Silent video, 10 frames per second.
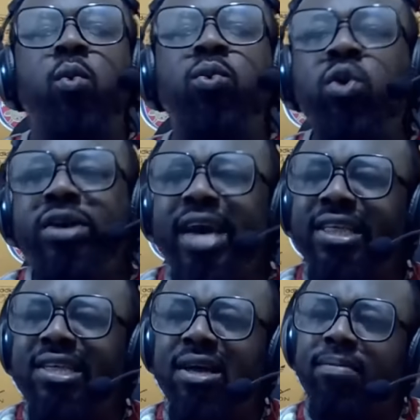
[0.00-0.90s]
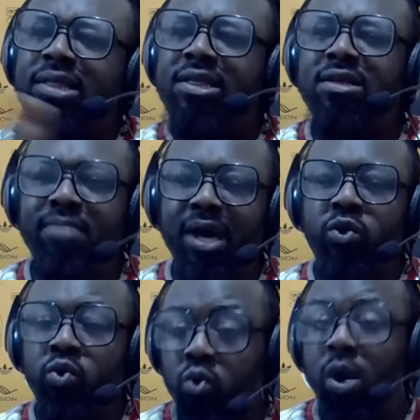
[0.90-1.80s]
We don't hear anything about Timber,
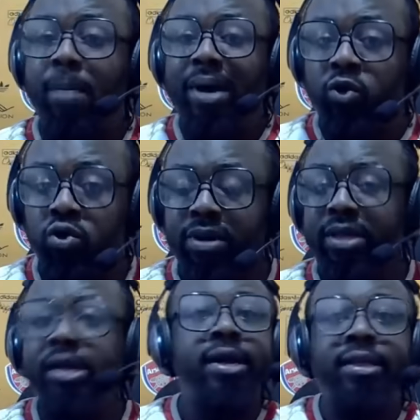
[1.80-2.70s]
so I'm assuming